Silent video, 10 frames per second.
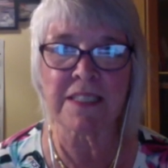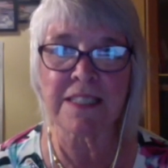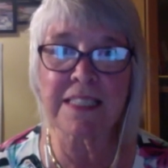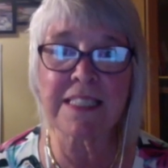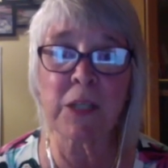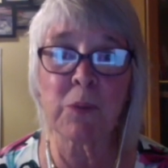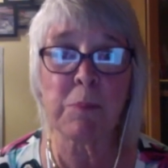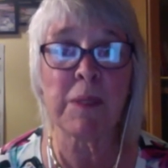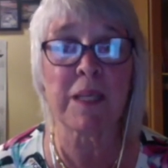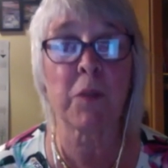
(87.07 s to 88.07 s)
And this year we
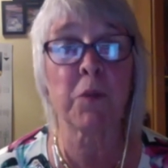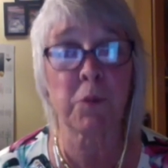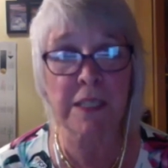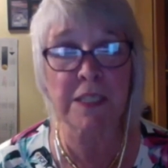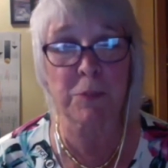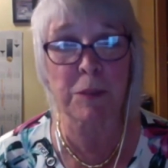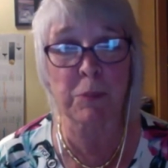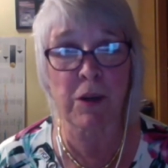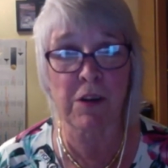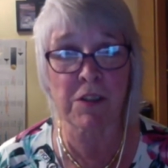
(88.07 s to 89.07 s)
pick 3 to be
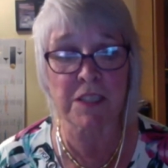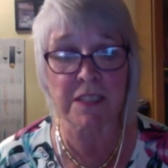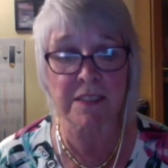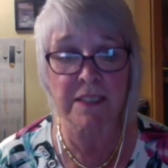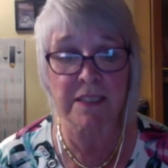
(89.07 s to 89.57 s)
priorities.